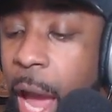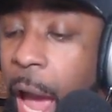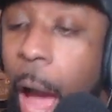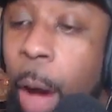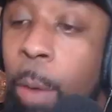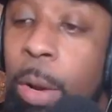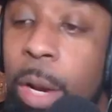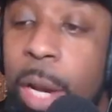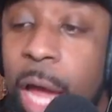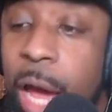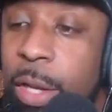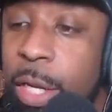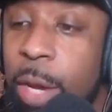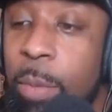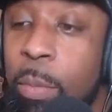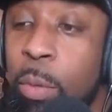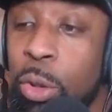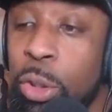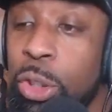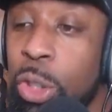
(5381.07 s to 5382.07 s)
I would love to
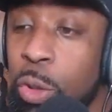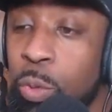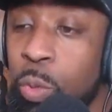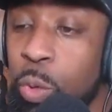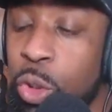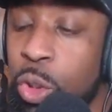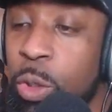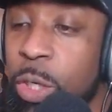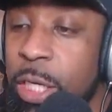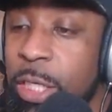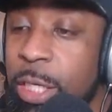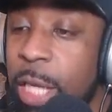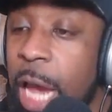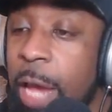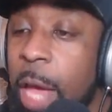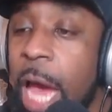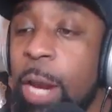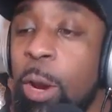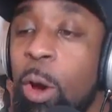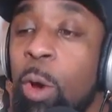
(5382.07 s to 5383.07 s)
get more shows with you because
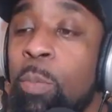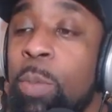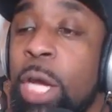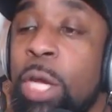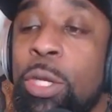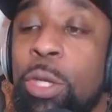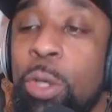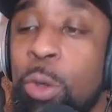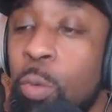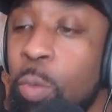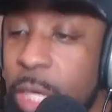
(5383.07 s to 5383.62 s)
I know me and you,